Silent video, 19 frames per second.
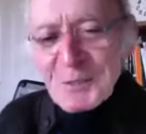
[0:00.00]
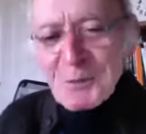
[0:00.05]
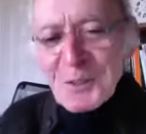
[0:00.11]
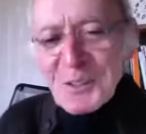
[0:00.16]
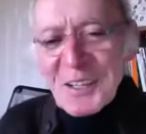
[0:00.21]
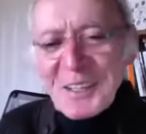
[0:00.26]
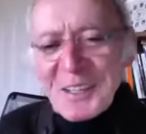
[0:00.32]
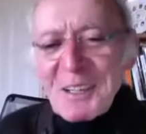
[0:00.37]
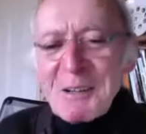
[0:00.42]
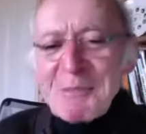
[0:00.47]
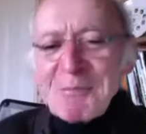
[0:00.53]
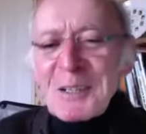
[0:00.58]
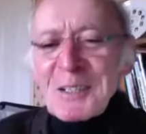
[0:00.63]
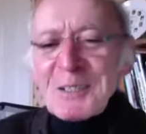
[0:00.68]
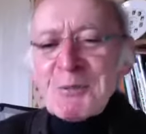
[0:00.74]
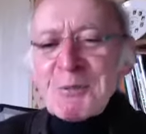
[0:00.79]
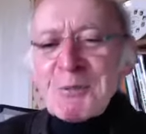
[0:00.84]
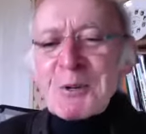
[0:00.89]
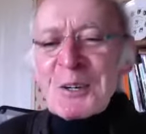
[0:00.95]
George Best.
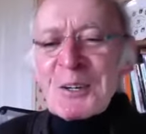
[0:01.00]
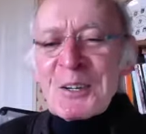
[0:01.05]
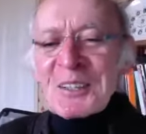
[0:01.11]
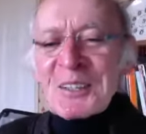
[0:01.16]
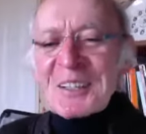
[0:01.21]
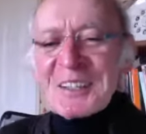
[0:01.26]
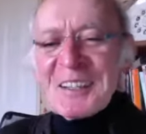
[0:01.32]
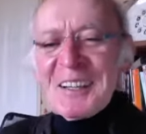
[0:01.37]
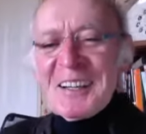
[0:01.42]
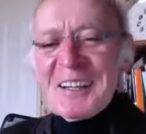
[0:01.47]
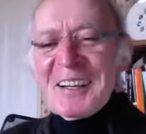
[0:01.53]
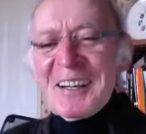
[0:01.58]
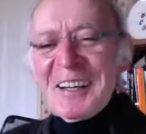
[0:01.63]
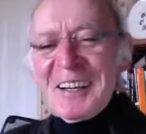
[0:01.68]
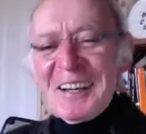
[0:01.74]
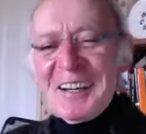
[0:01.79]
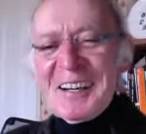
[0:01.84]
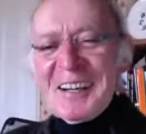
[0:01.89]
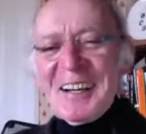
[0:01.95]
Where did it all go
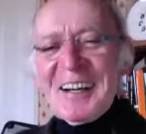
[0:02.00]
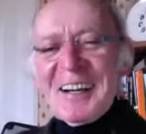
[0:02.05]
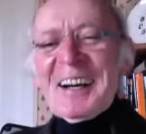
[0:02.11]
wrong,